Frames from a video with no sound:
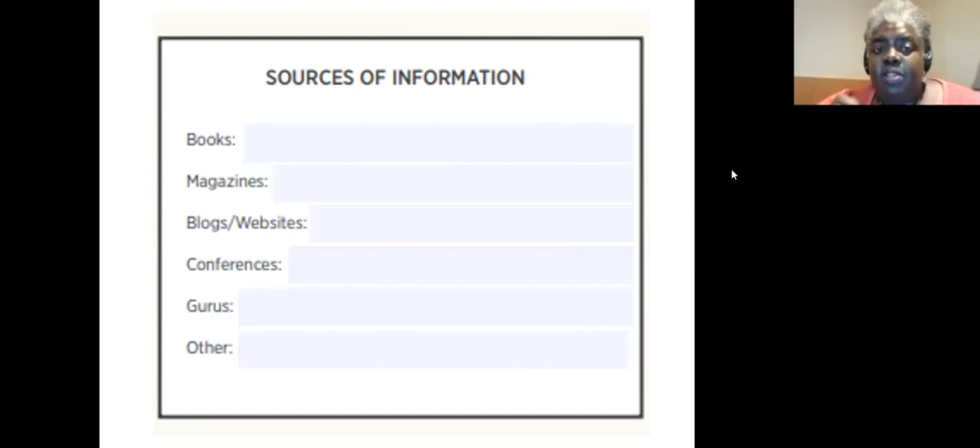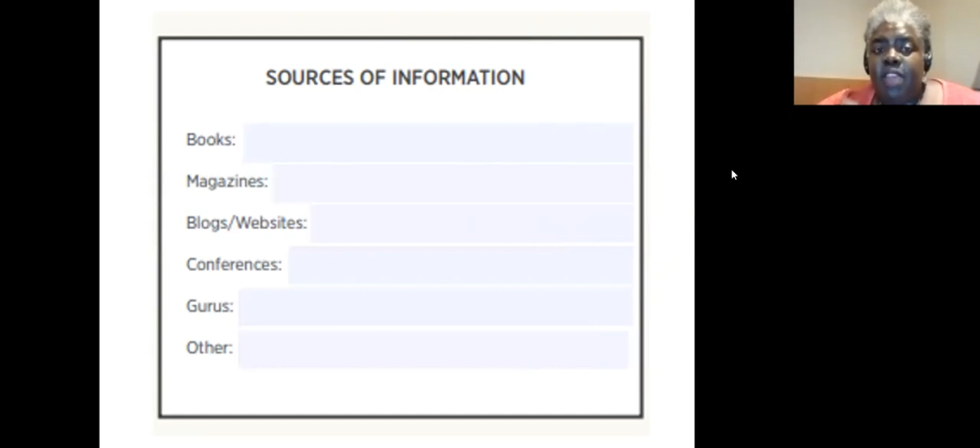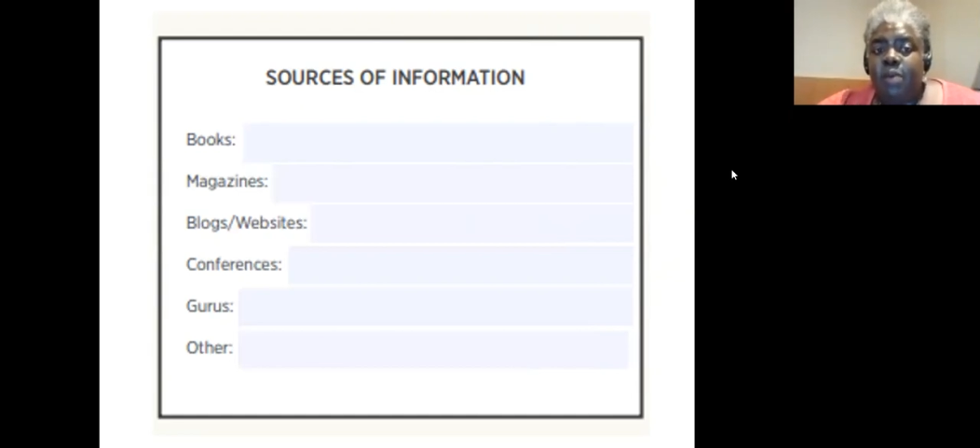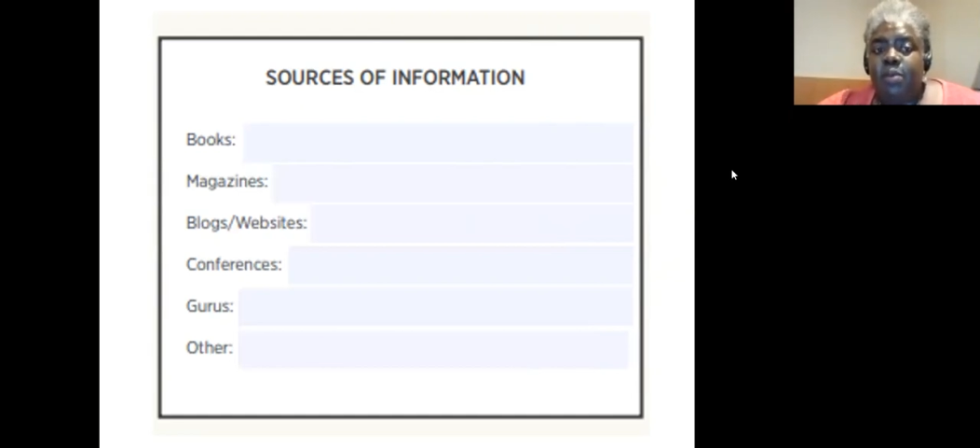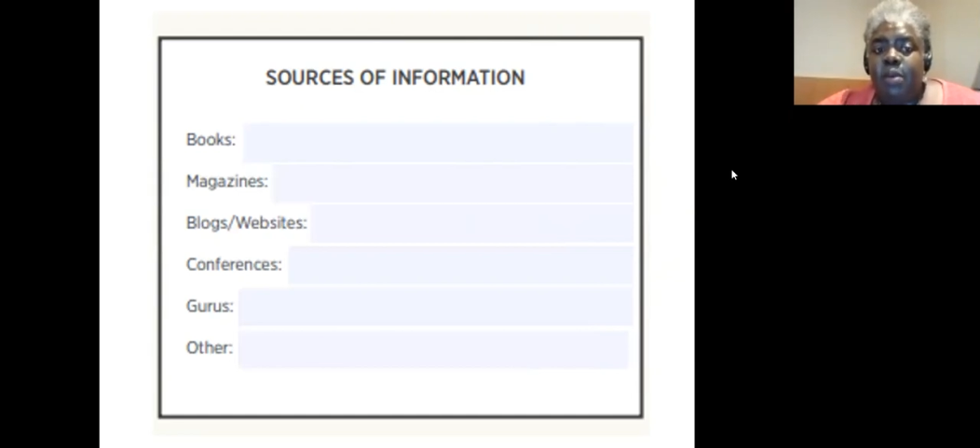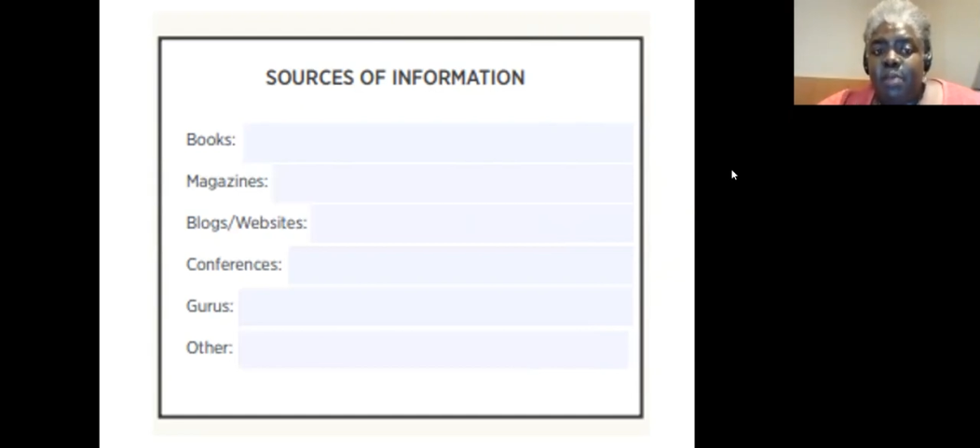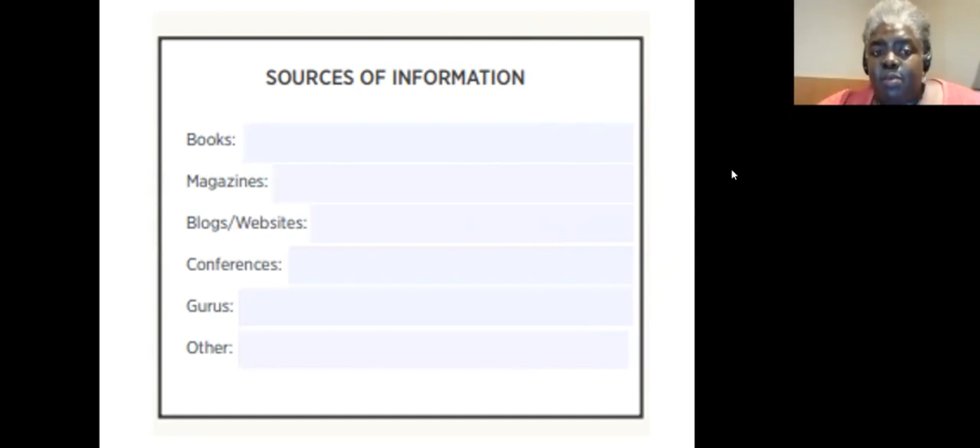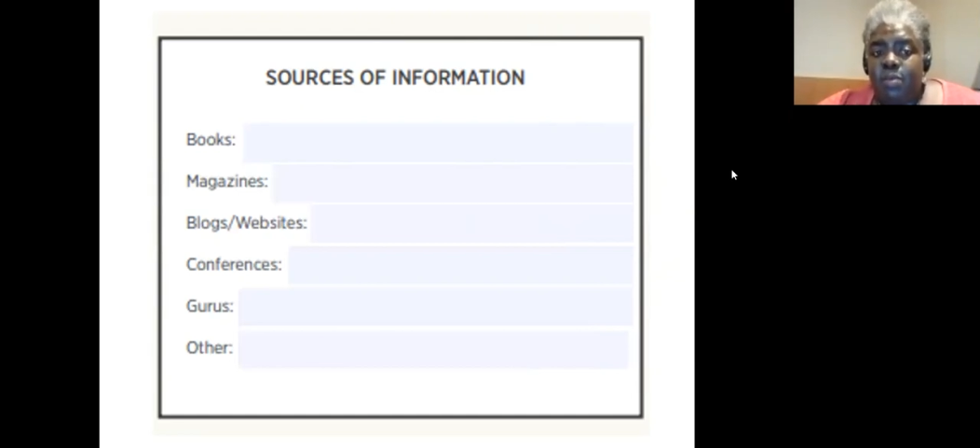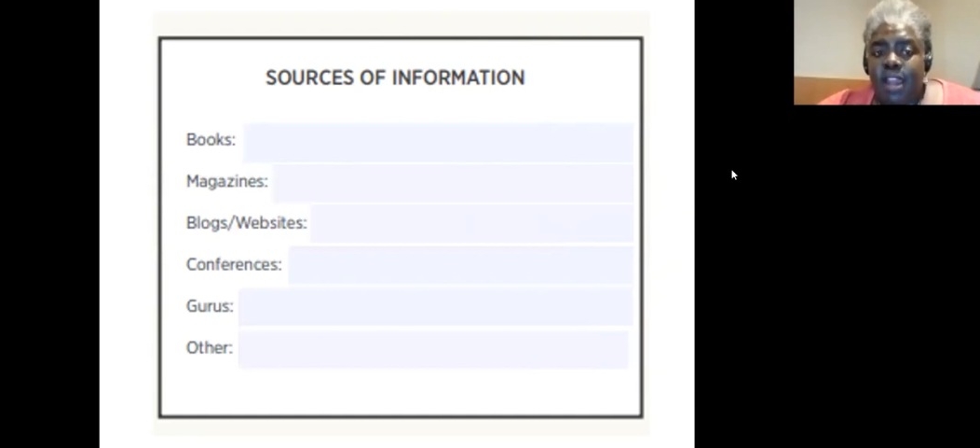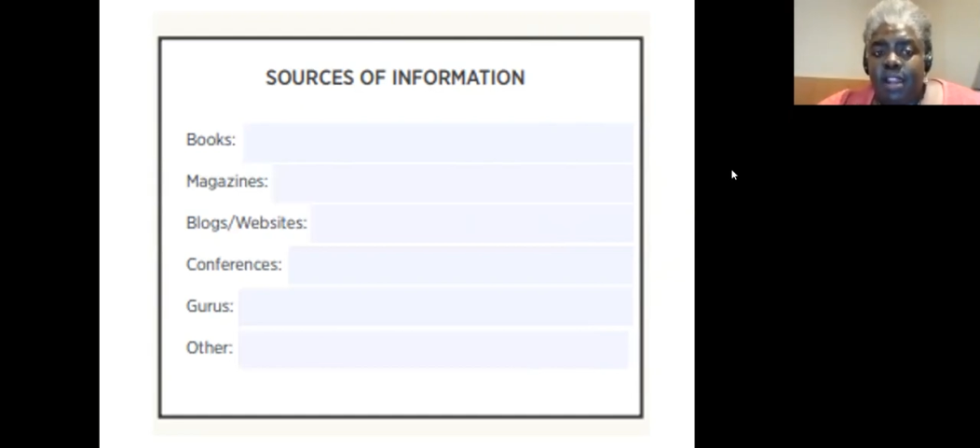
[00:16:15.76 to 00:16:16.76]
that would be
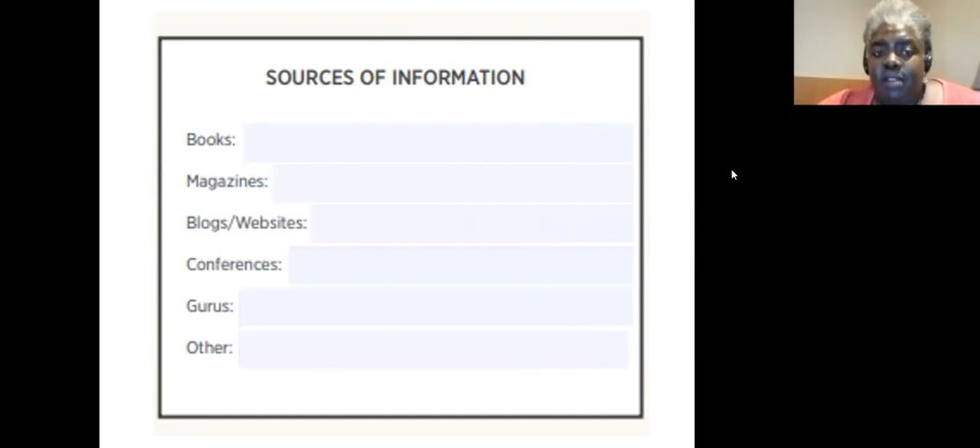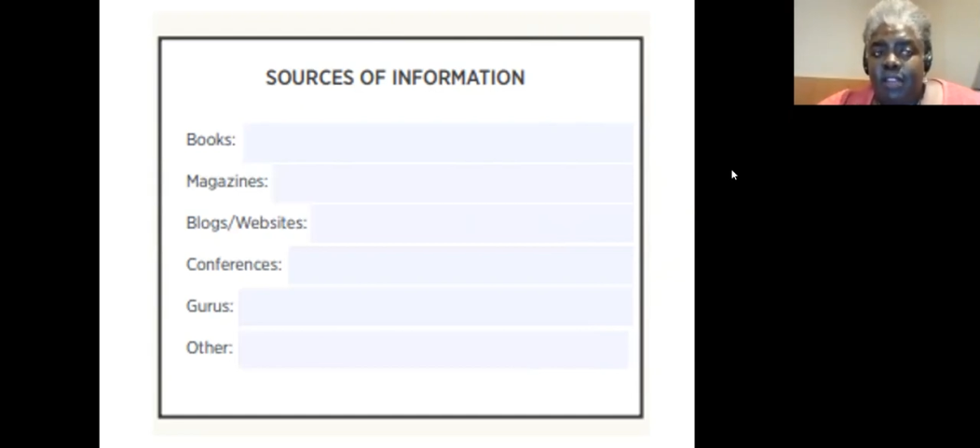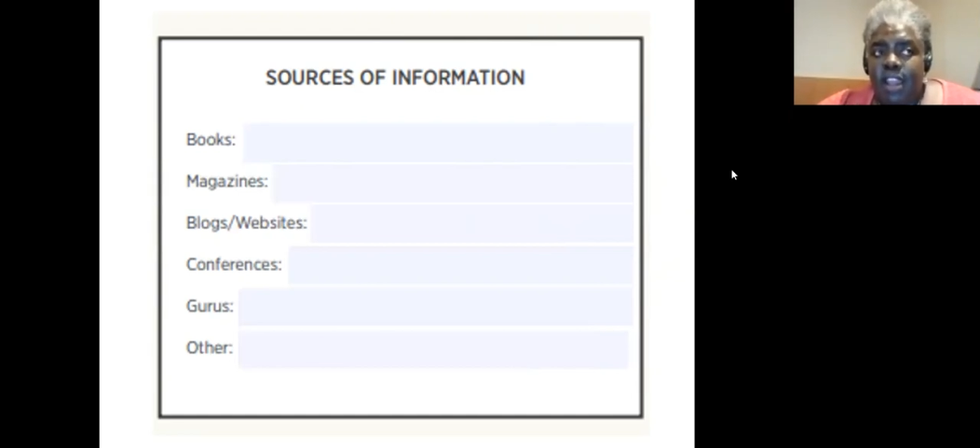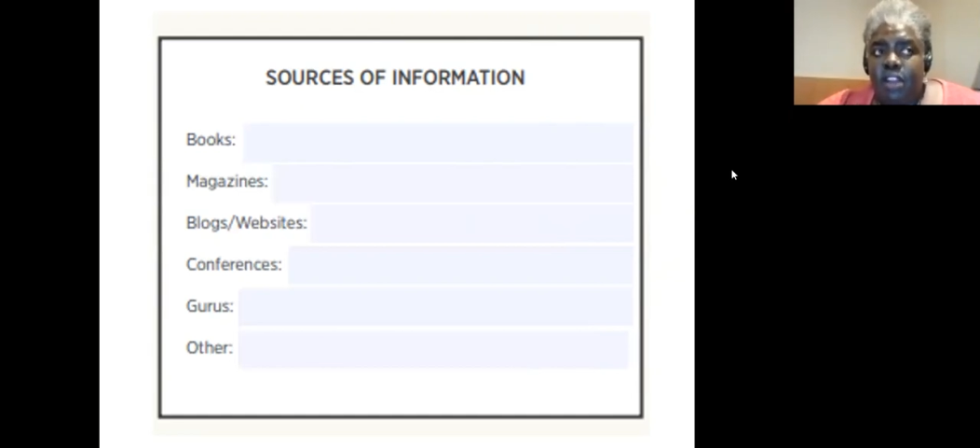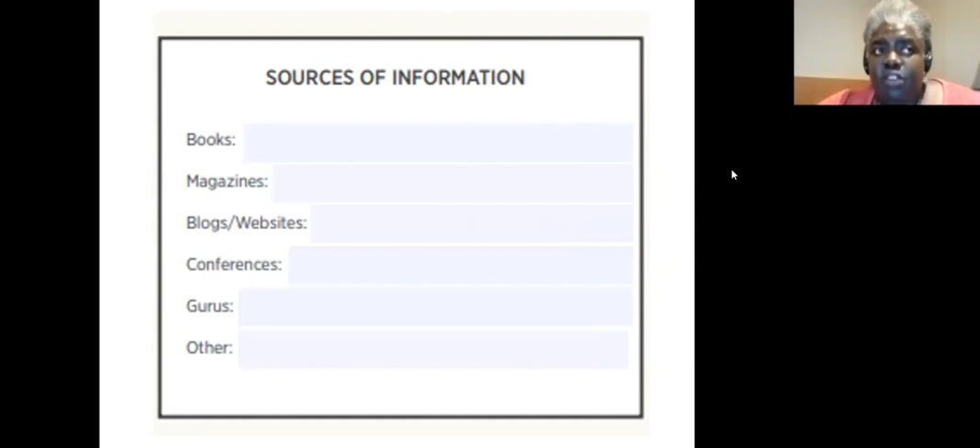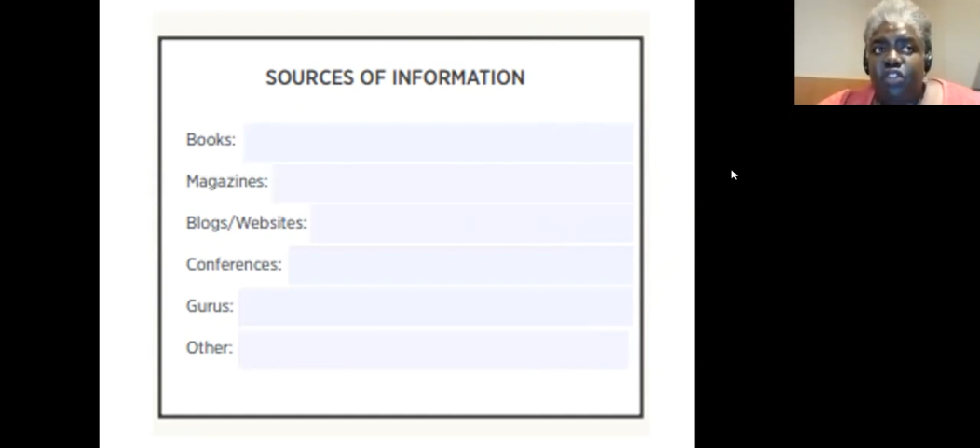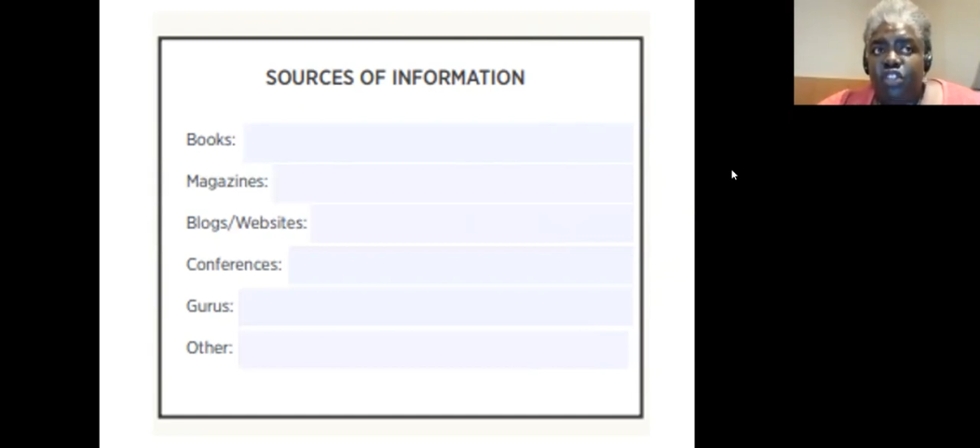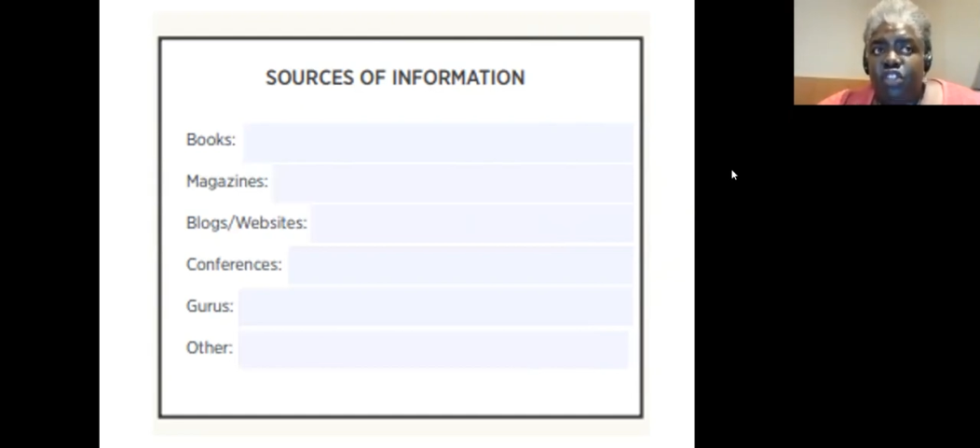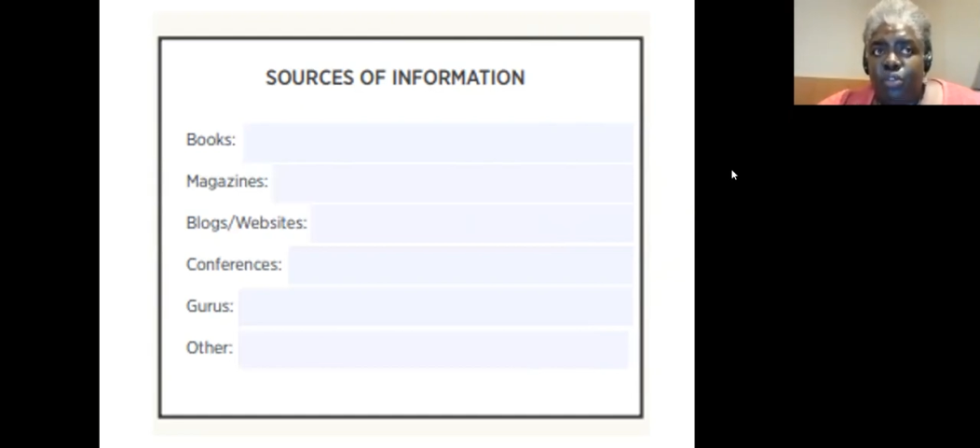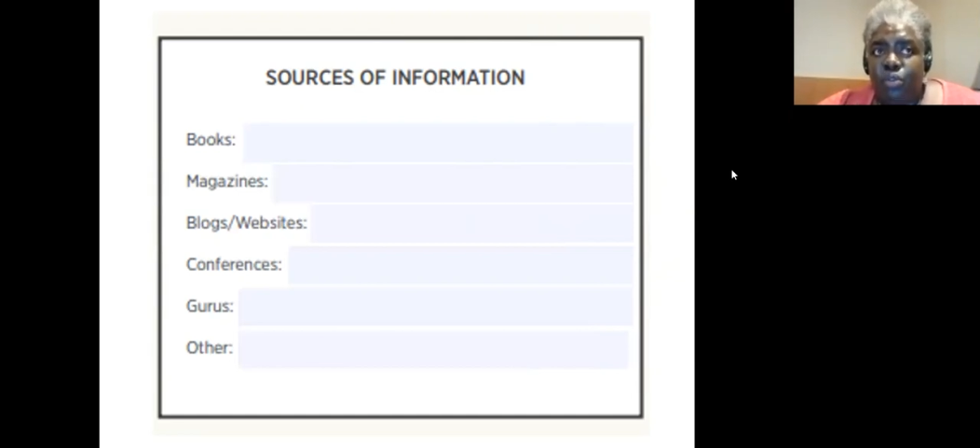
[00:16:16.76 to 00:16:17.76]
relevant
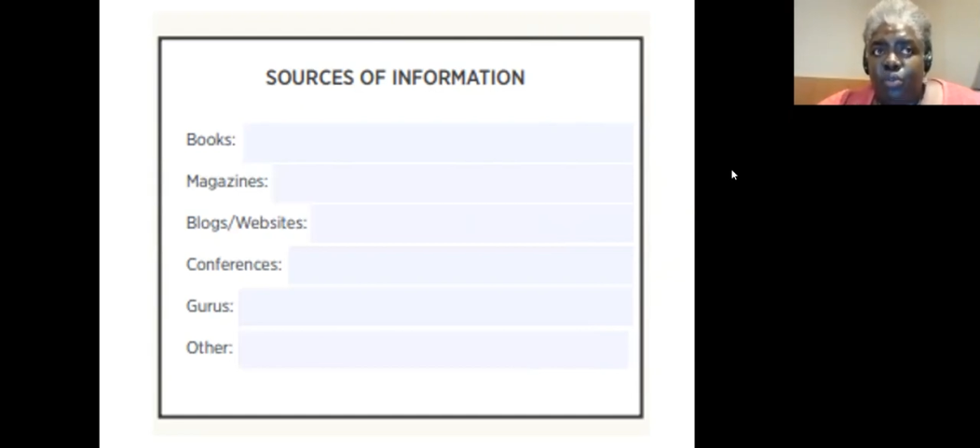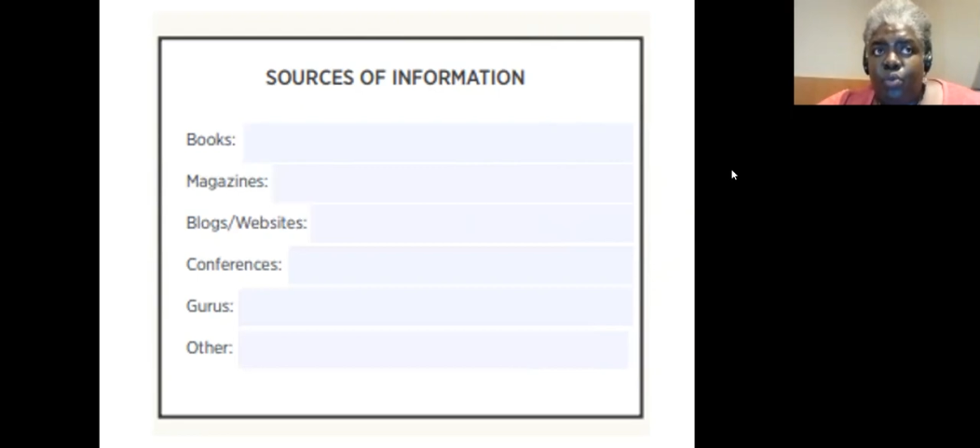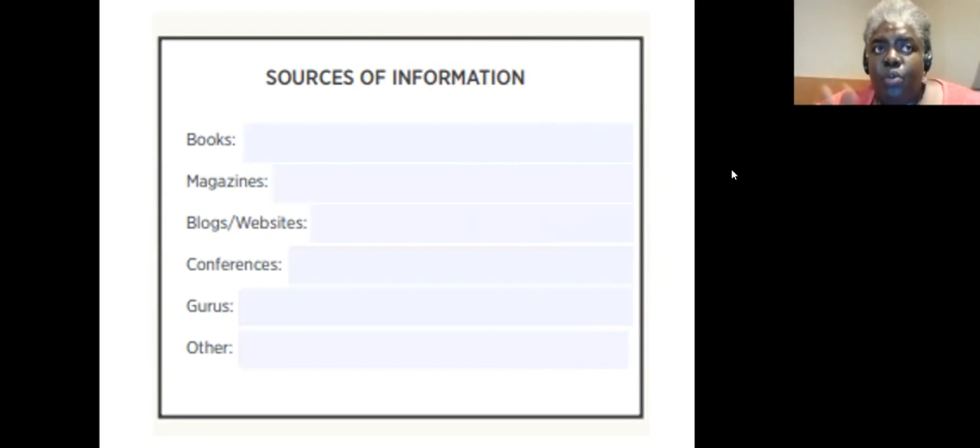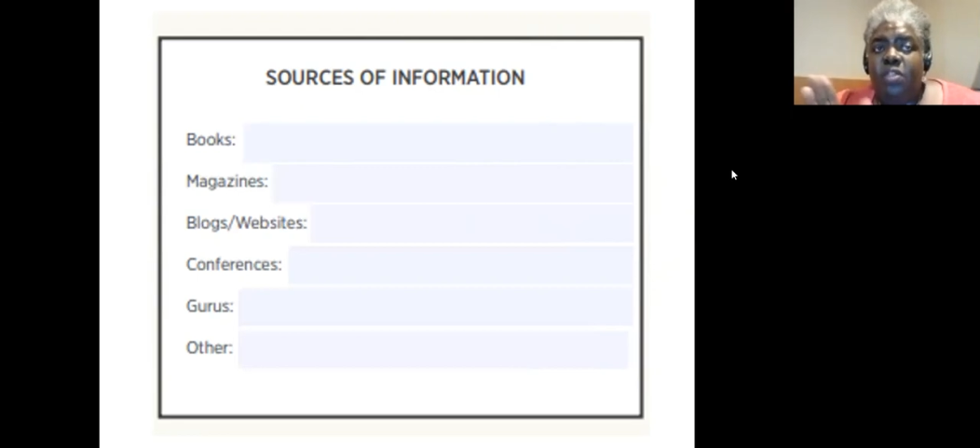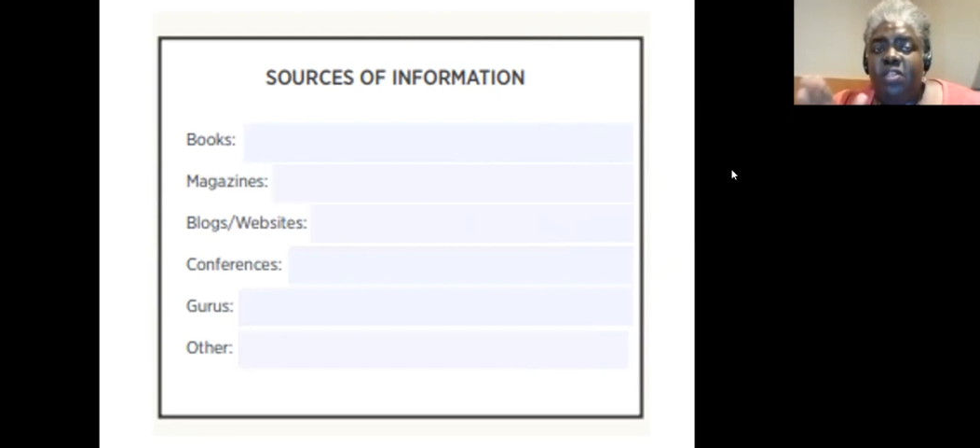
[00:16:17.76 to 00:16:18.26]
to